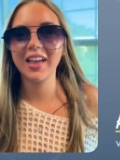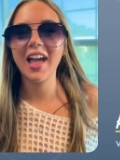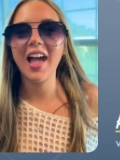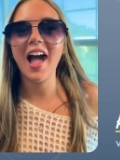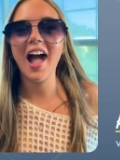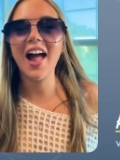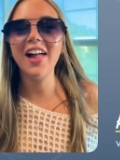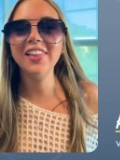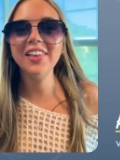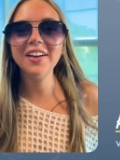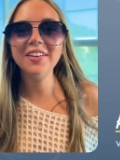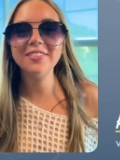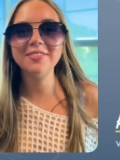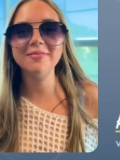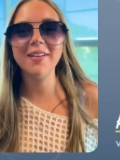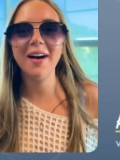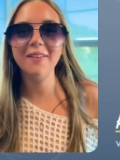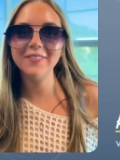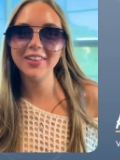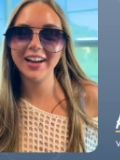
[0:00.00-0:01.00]
I love
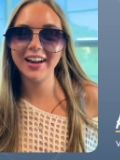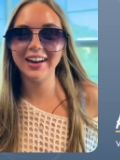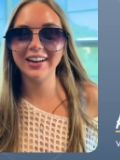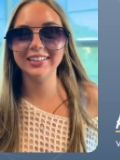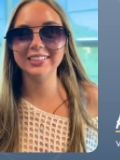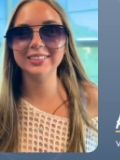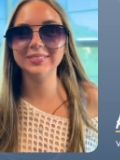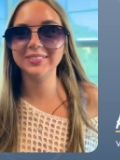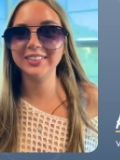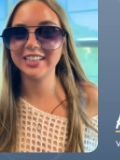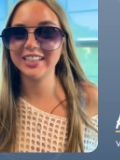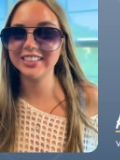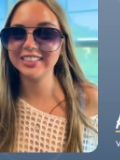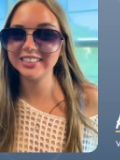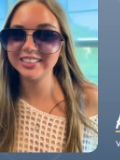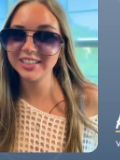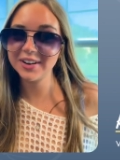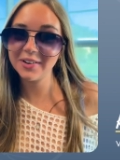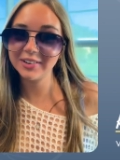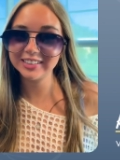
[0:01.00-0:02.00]
Mama Harris because
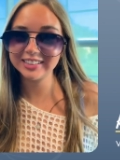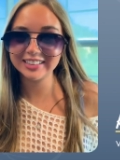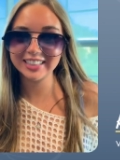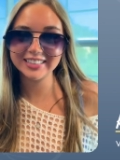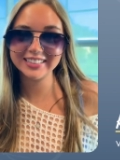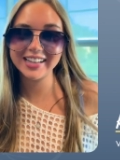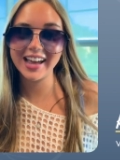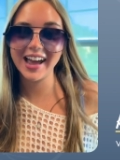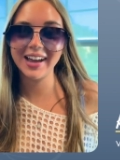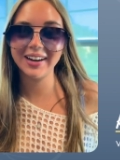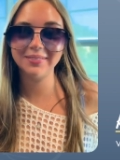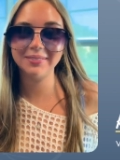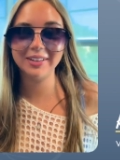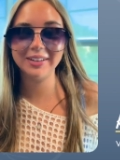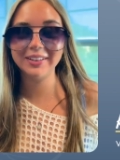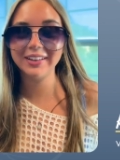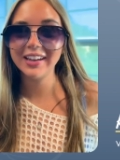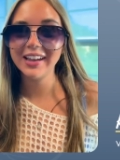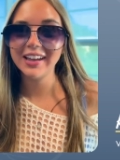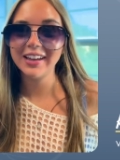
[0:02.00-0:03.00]
she always says hi to me,
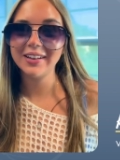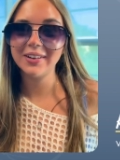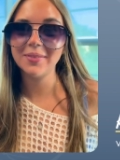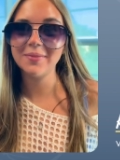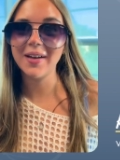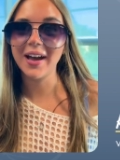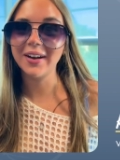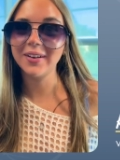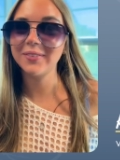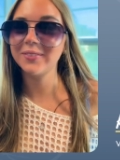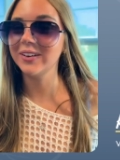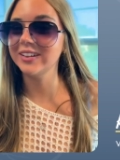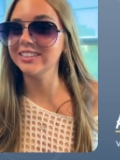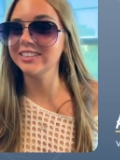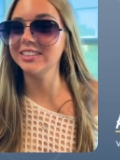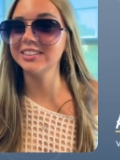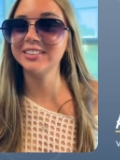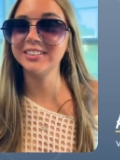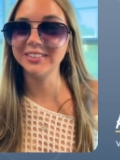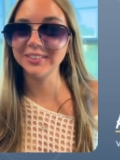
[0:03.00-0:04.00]
no matter what
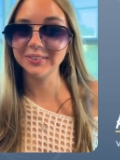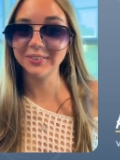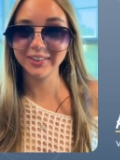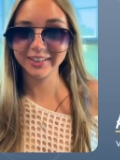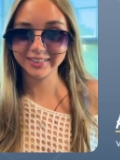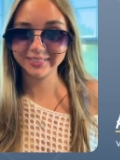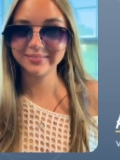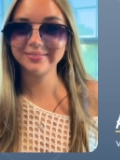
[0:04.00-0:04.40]
she's doing.